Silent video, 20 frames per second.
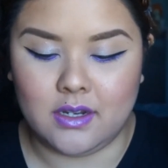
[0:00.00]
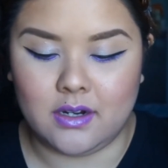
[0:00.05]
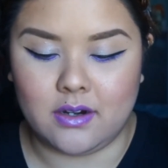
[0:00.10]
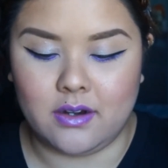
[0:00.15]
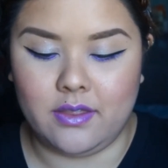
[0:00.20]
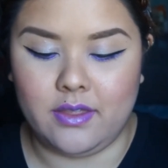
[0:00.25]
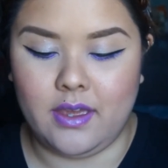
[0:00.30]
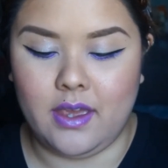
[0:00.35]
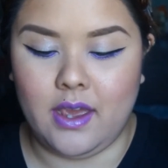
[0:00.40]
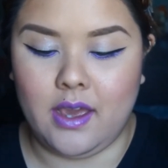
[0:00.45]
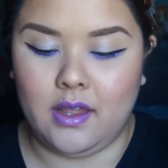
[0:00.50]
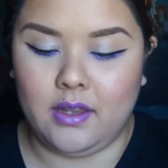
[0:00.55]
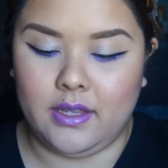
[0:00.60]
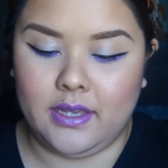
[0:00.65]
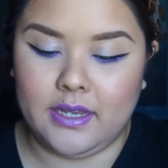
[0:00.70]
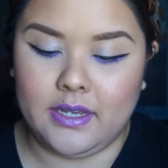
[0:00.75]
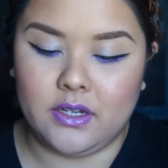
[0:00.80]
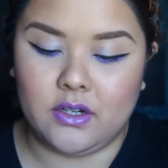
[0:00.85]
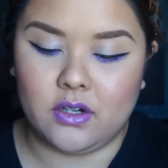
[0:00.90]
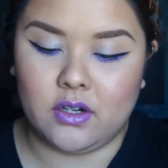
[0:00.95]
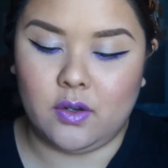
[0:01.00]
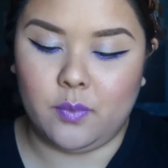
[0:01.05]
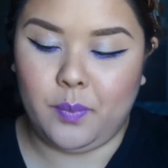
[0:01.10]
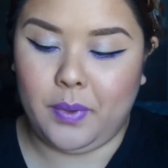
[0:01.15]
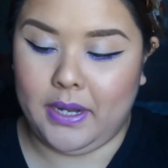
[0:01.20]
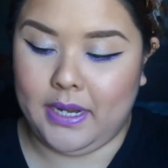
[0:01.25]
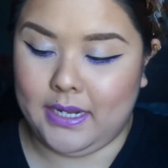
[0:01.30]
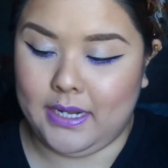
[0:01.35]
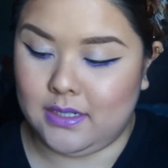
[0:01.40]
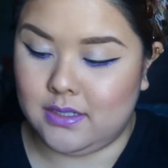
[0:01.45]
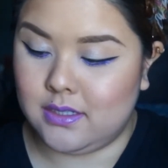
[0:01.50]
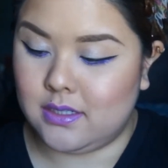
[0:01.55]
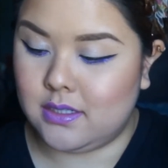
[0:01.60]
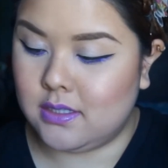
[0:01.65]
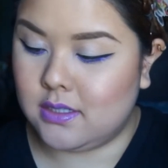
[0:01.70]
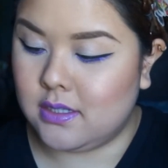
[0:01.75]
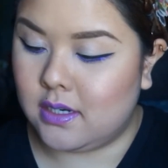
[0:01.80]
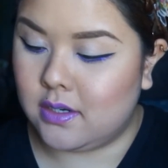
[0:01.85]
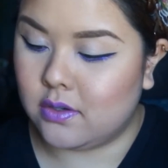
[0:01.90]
are the LA Girl paints.